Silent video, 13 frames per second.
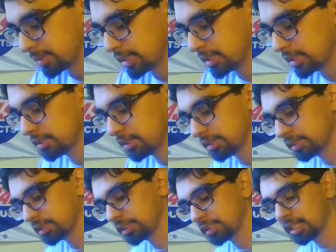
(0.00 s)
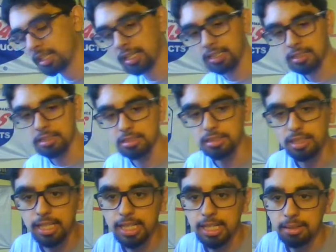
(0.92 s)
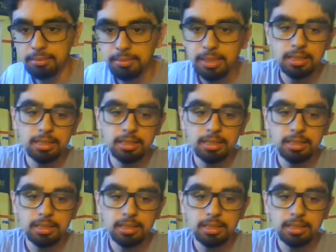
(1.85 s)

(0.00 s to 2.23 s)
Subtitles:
my sister, she's got like this lamb.